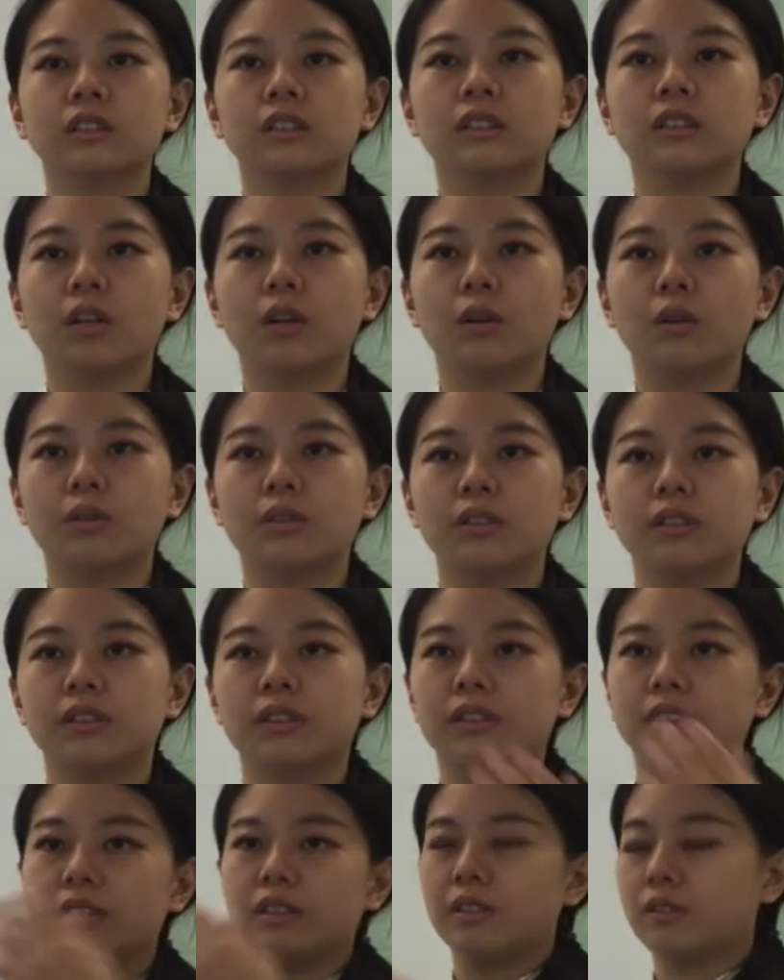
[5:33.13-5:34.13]
So
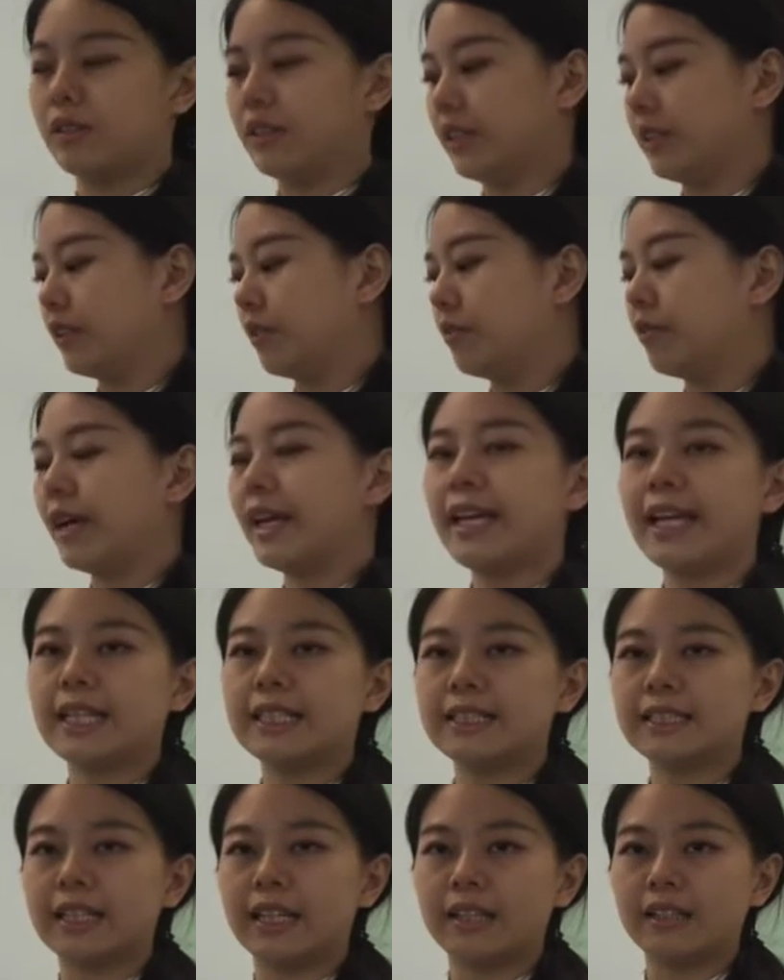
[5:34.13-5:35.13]
in the right
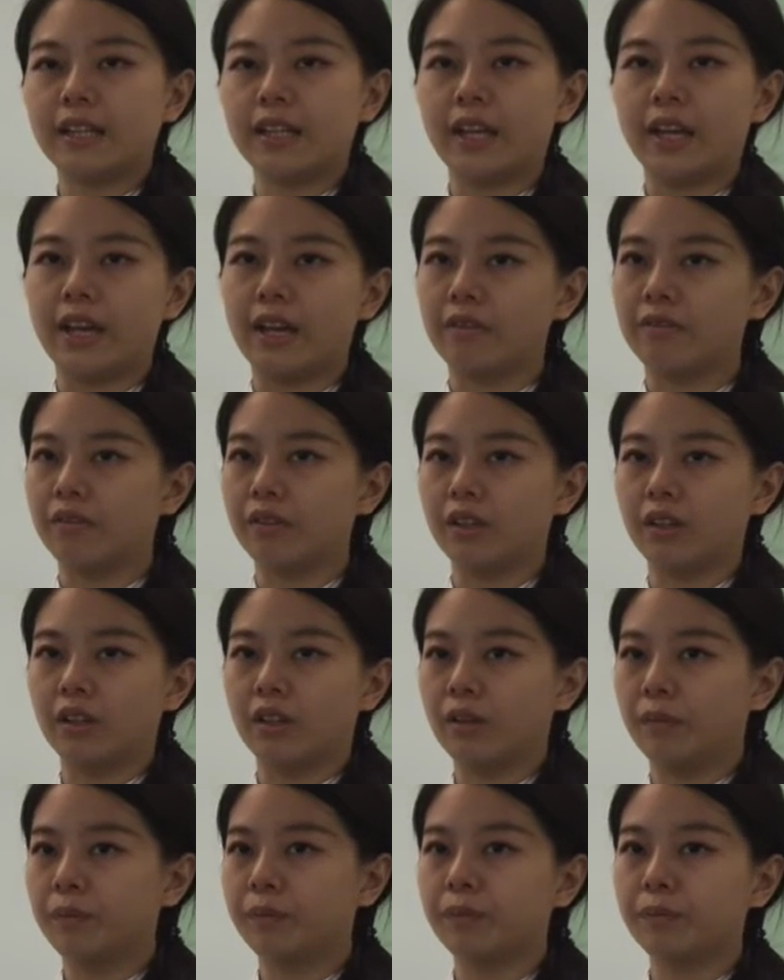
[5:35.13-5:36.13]
hand side they have
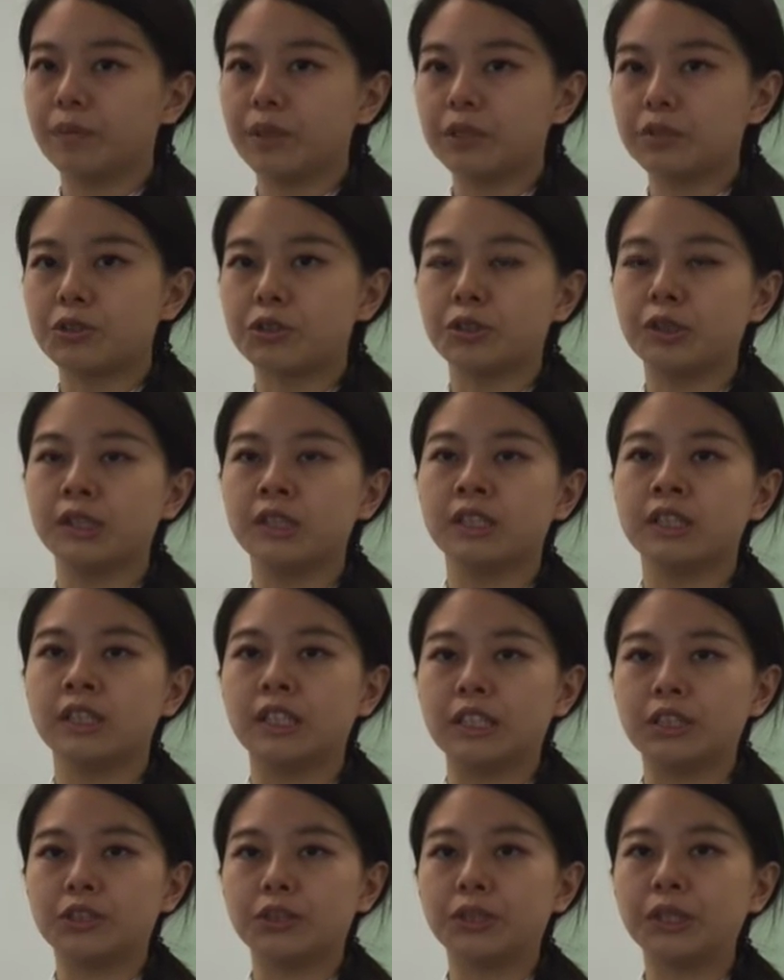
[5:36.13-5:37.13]
a picture
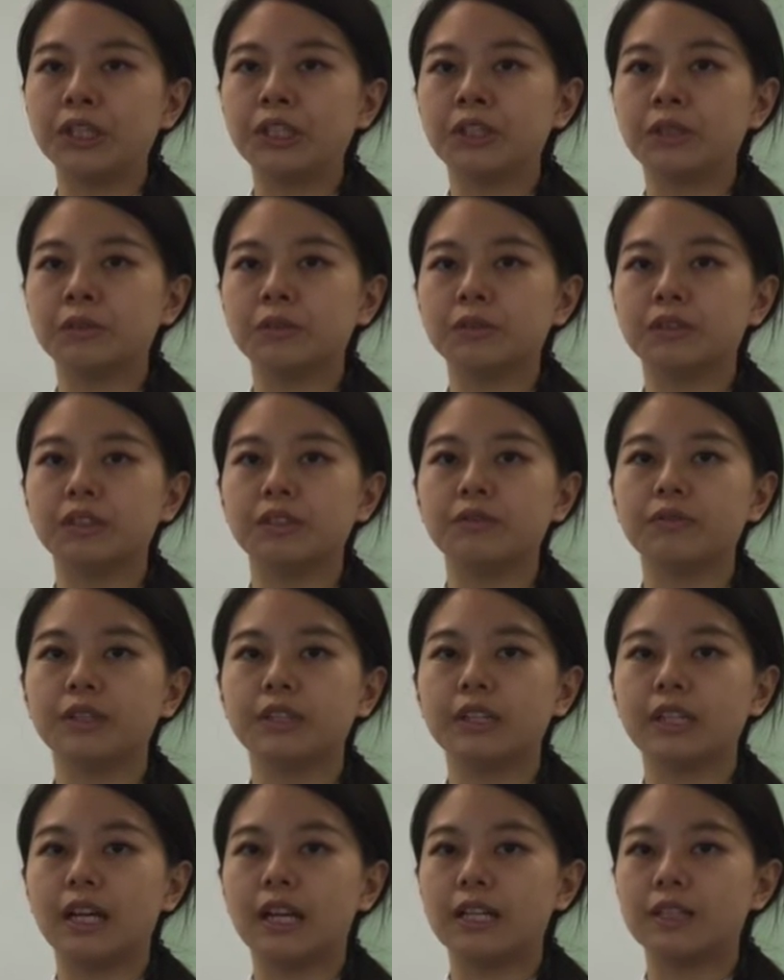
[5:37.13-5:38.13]
that's showing you
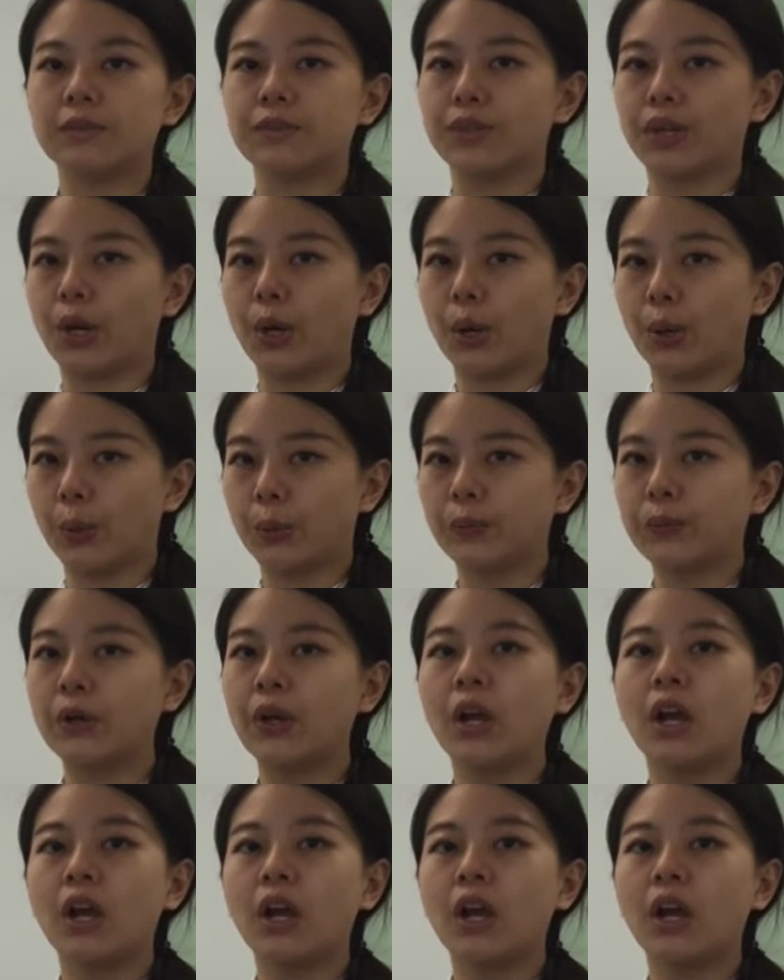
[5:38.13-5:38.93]
different types of